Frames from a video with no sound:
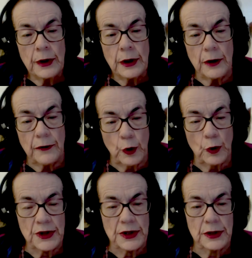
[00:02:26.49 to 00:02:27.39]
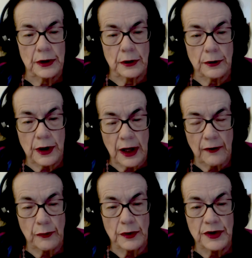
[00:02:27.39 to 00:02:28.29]
Of course, the
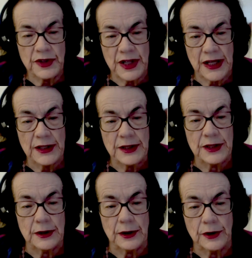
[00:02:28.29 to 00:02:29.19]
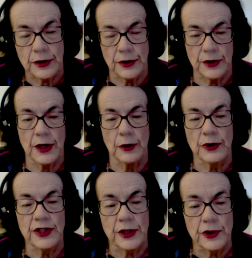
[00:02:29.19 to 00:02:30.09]
government says that there's no
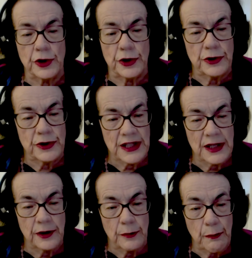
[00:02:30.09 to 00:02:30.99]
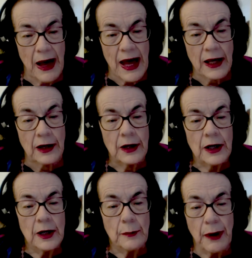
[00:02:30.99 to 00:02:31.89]
intention to send them back,
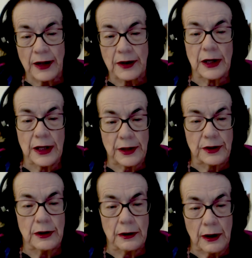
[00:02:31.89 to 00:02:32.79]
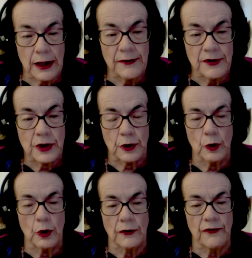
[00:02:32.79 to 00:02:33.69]
but it leaves the
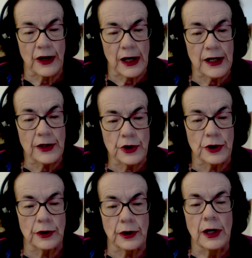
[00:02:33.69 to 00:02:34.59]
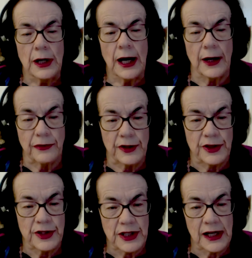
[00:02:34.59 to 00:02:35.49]
qualification at this
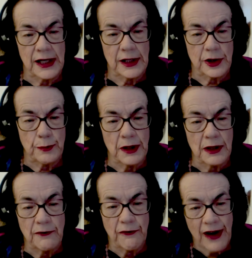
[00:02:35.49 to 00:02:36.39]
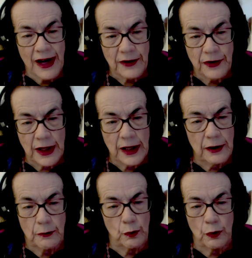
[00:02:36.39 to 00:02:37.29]
stage. But in fact, they
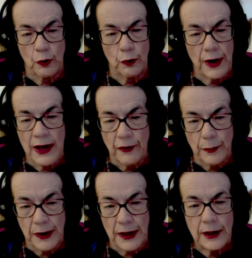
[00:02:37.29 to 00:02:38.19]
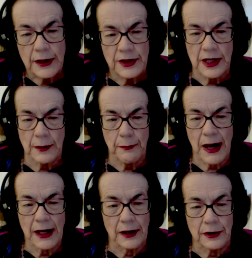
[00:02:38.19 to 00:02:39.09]
will never be sent
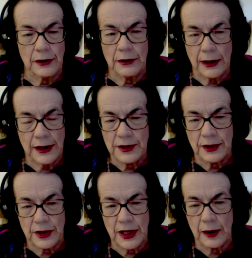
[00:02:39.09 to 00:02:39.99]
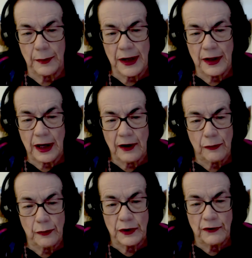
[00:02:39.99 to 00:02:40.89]
back unless the Taliban
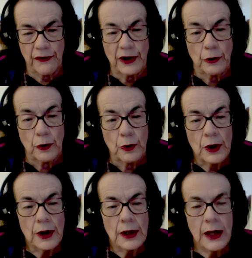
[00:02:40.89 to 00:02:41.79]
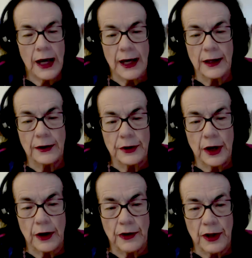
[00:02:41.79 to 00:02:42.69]
government fell. And I
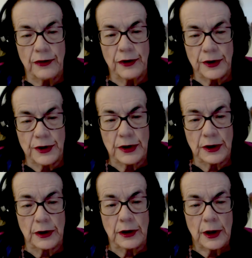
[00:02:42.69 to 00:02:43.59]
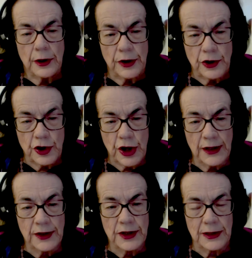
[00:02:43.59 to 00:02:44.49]
think that the
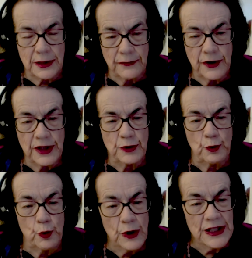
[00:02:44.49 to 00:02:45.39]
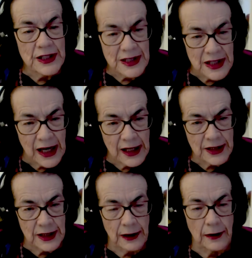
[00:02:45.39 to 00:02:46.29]
chances of this
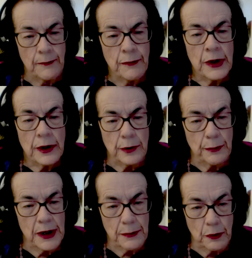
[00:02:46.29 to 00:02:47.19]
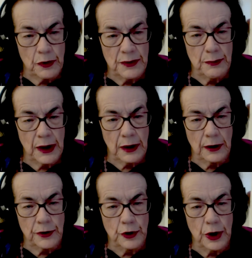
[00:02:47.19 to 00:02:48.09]
restarting the people smuggler
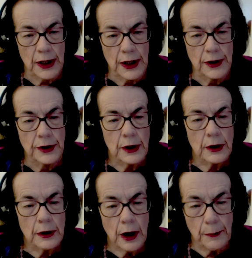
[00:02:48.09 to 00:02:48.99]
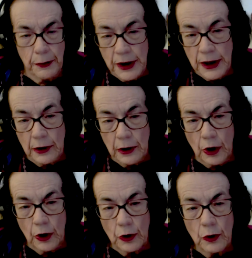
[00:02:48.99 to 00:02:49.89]
trade are pretty
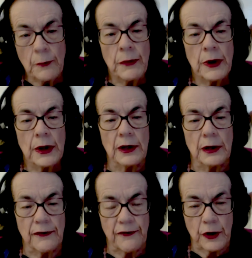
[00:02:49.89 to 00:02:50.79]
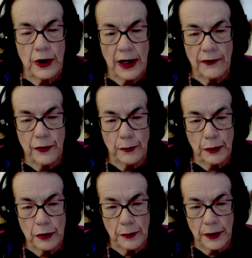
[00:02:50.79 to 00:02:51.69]
low if you gave them
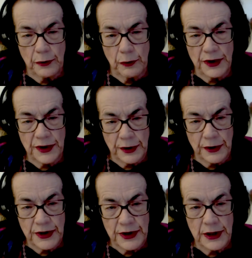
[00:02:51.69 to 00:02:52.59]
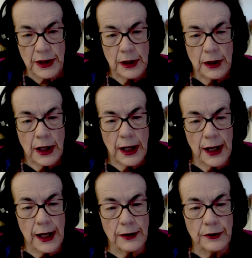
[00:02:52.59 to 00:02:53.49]
permanent residency.
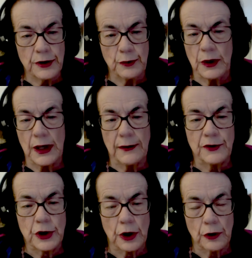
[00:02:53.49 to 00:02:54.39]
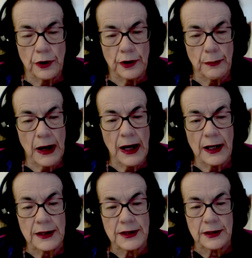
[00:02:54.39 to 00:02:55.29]
And we have shown in the
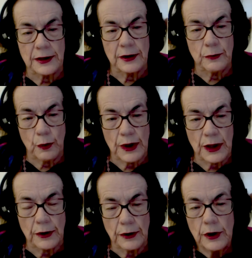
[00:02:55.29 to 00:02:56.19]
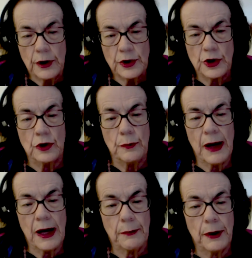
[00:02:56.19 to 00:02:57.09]
past that we can turn
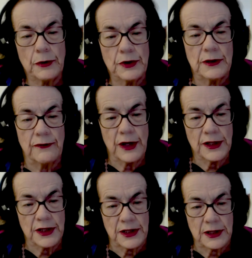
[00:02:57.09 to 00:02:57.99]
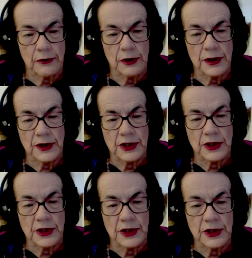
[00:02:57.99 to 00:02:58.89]
back boats if necessary. So
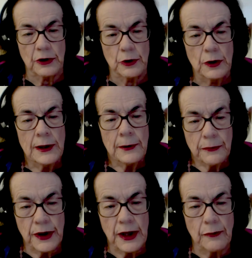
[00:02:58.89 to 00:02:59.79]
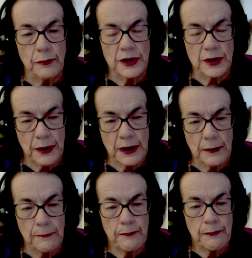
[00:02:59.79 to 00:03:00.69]
the government's
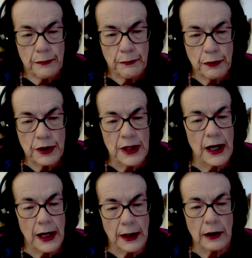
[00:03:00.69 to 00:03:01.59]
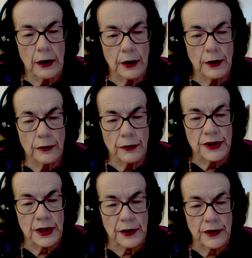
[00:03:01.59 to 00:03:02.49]
being pretty hard line on
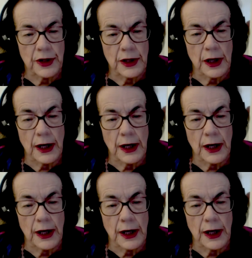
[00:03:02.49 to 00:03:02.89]
this, I think.